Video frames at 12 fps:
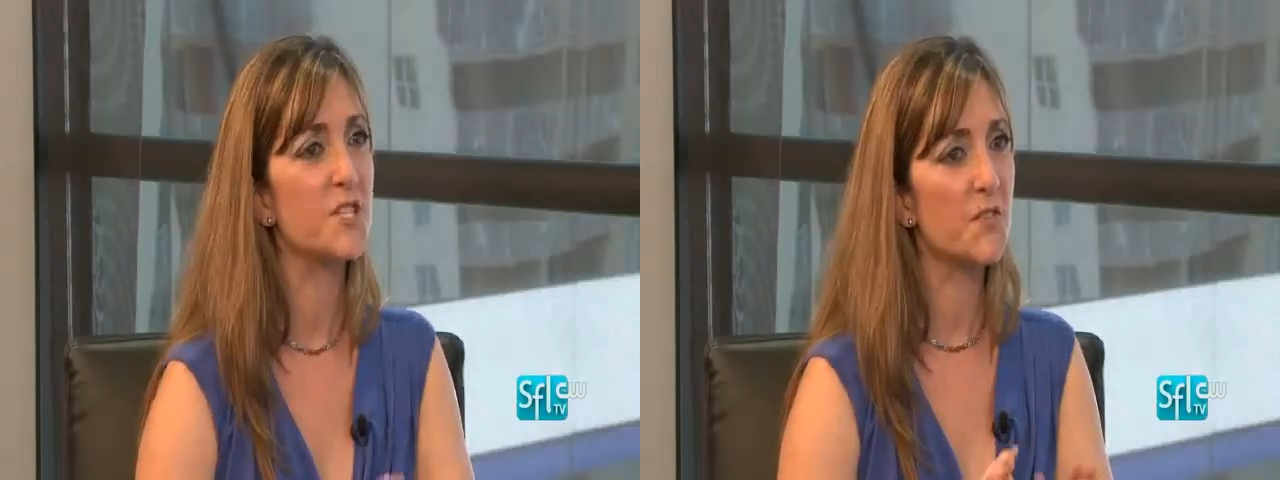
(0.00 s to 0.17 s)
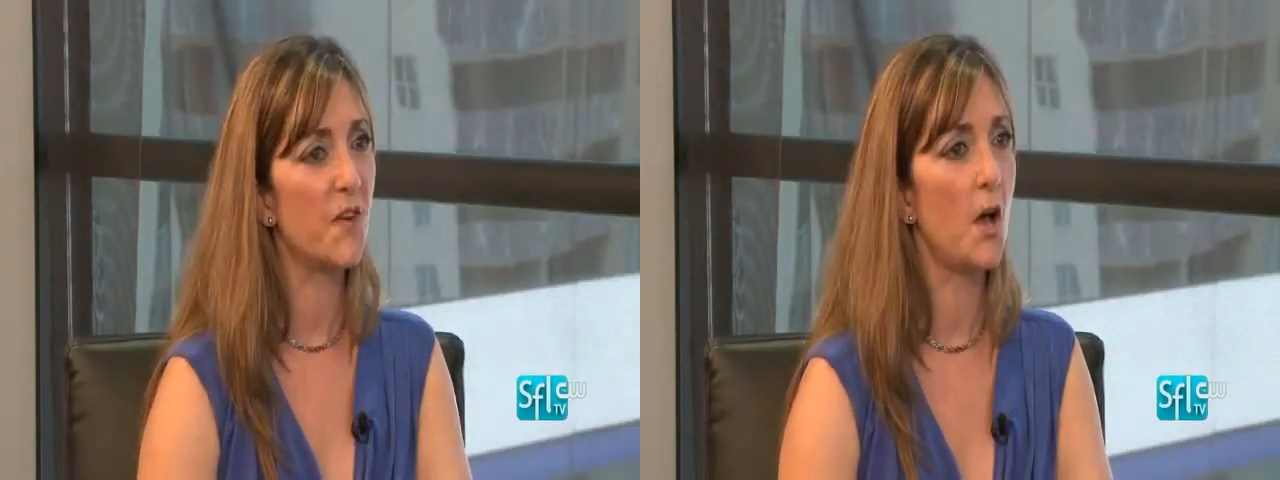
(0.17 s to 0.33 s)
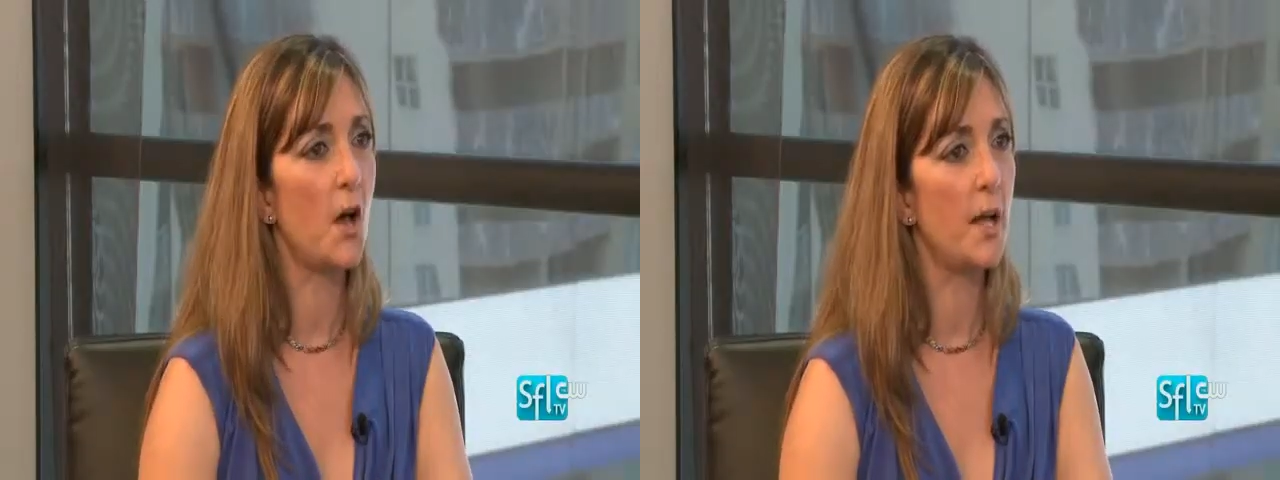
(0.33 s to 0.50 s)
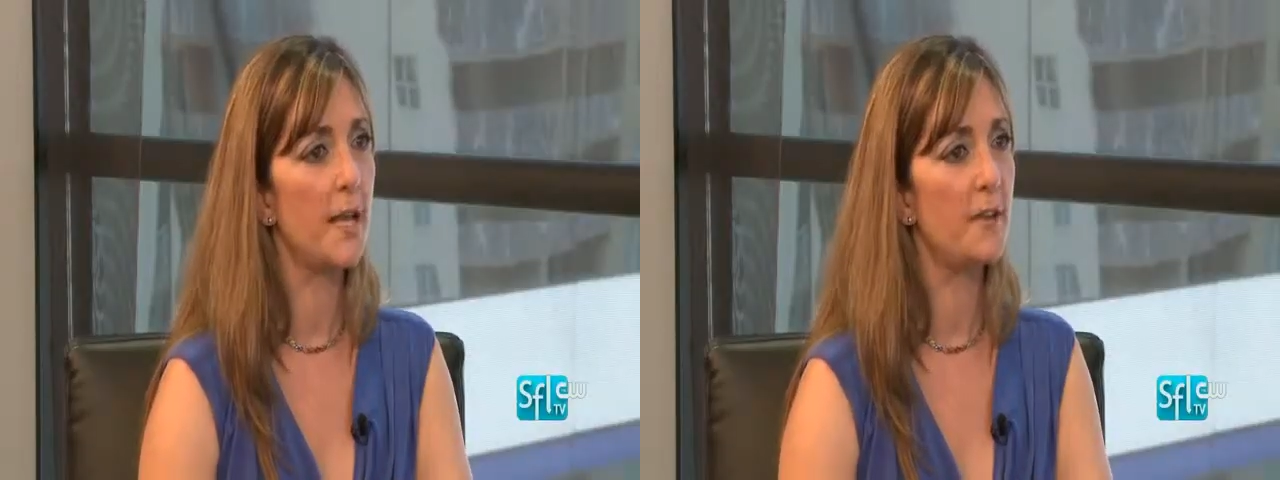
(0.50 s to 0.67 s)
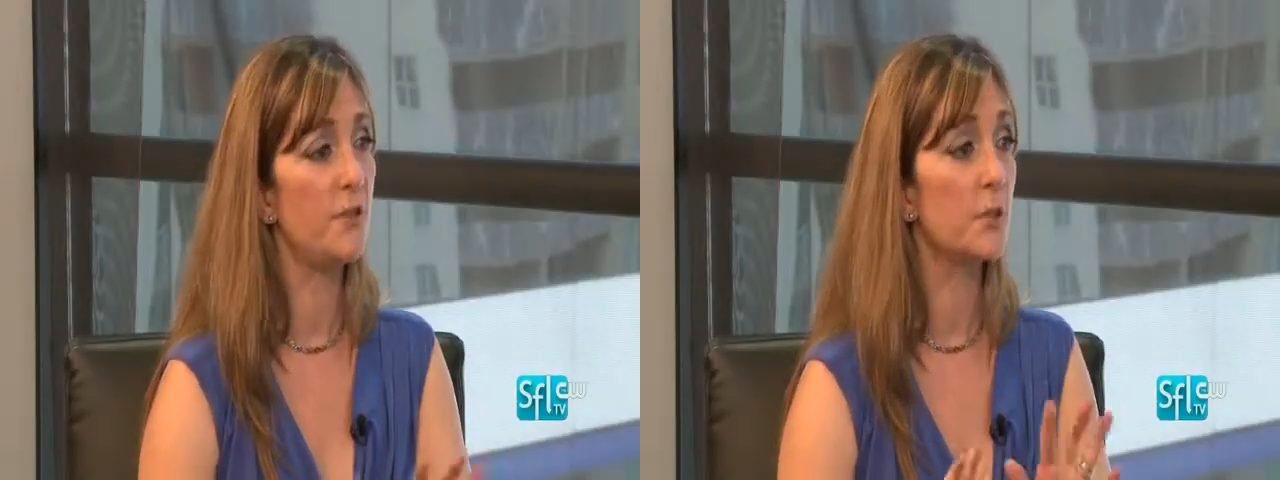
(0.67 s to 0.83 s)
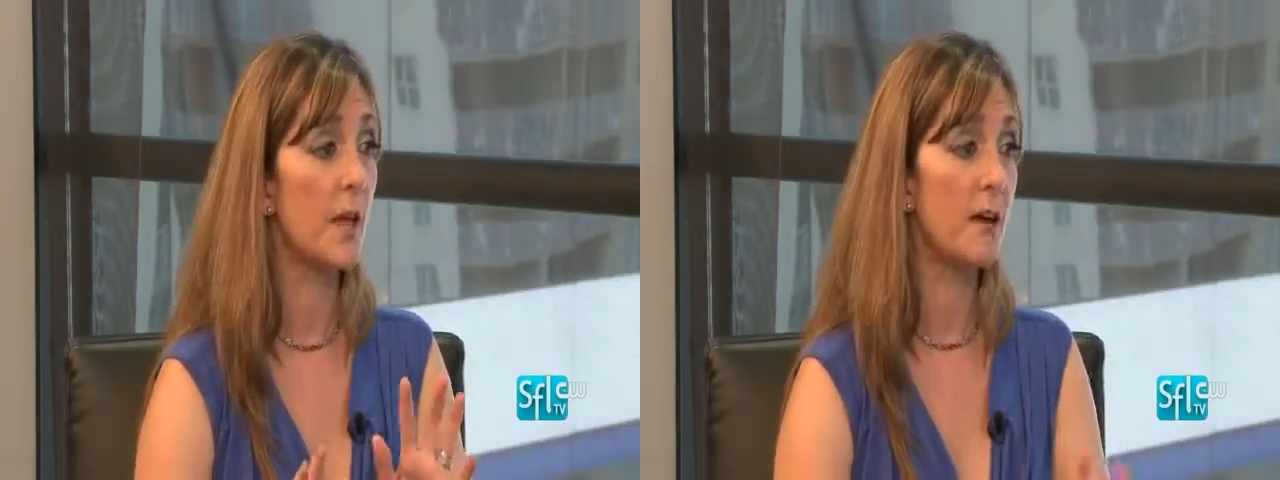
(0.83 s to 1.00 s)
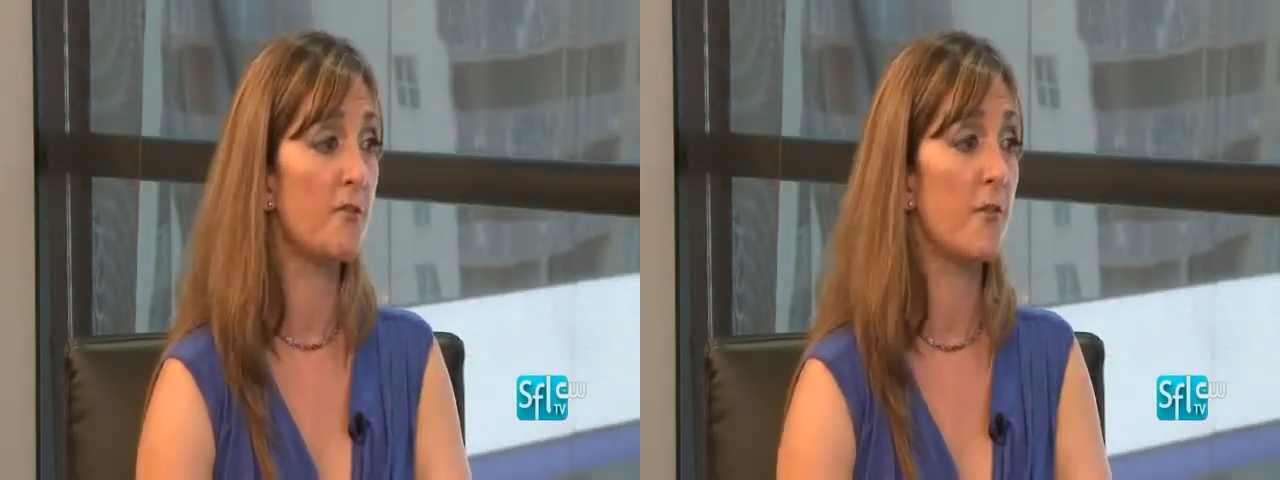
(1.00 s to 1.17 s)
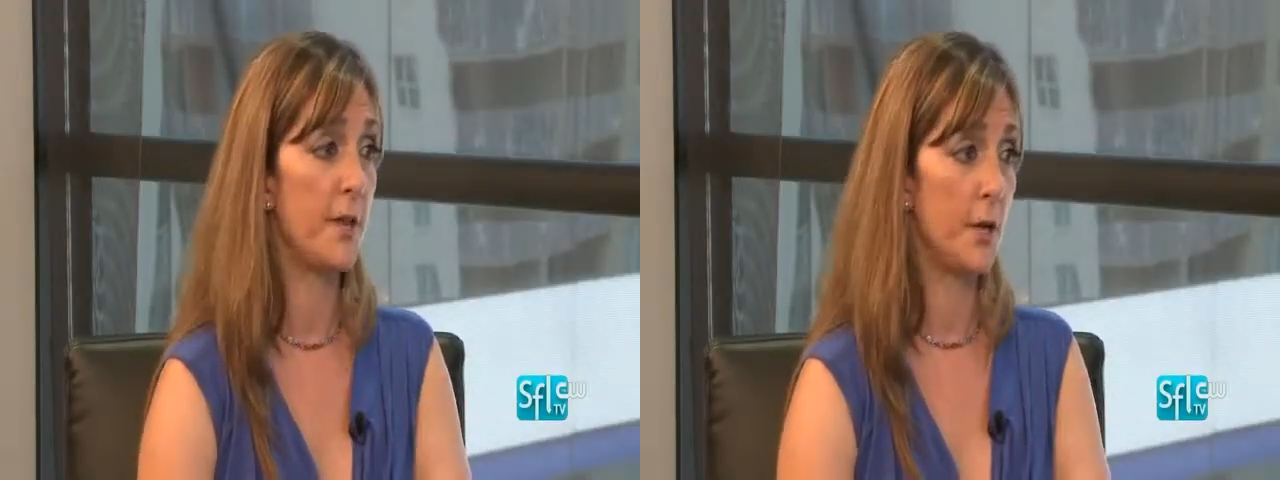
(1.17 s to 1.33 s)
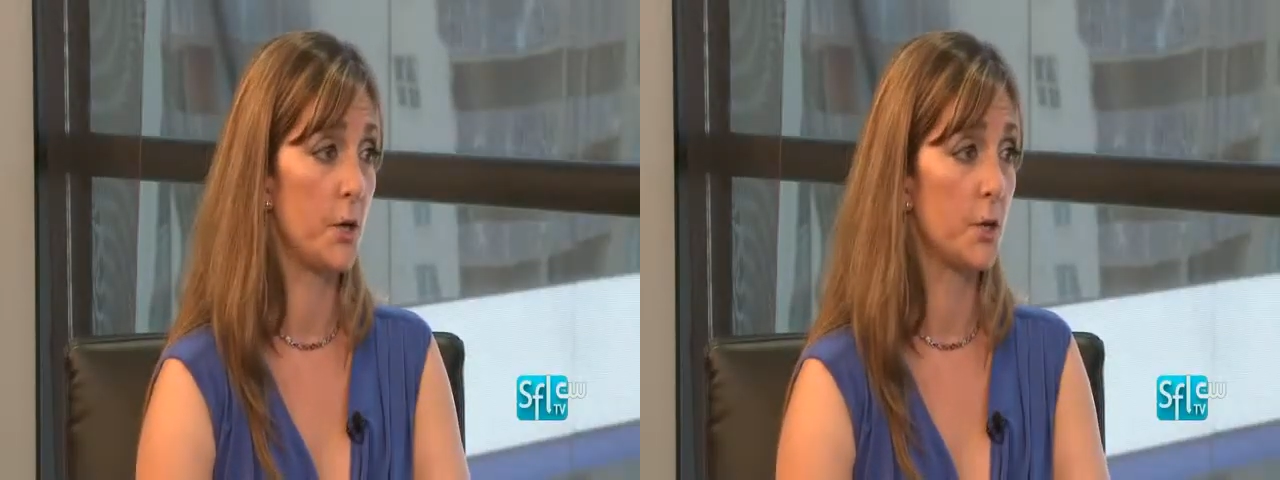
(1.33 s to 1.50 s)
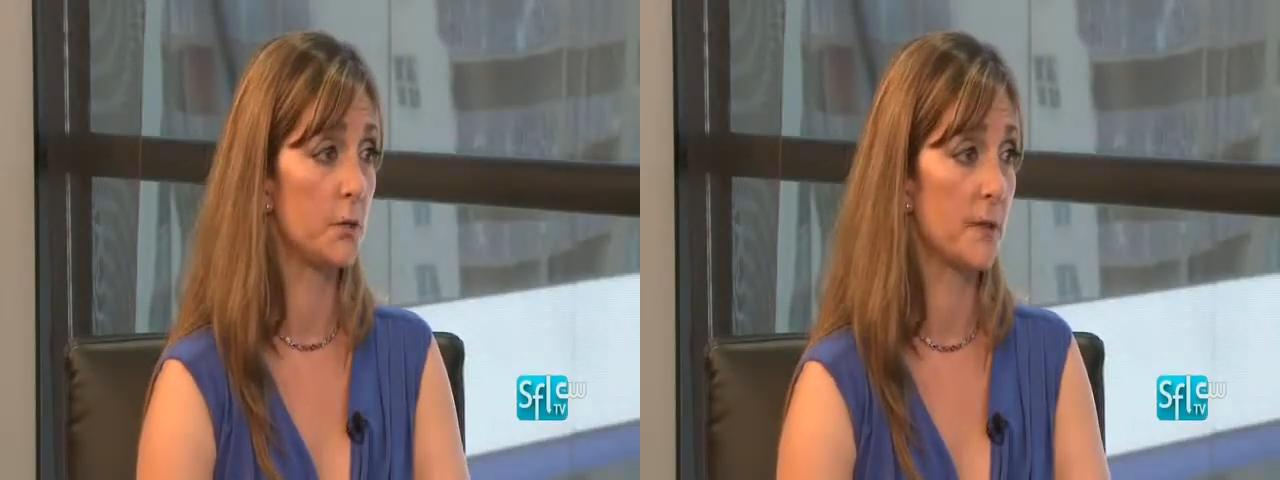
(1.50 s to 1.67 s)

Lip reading: first of all, if you love theater,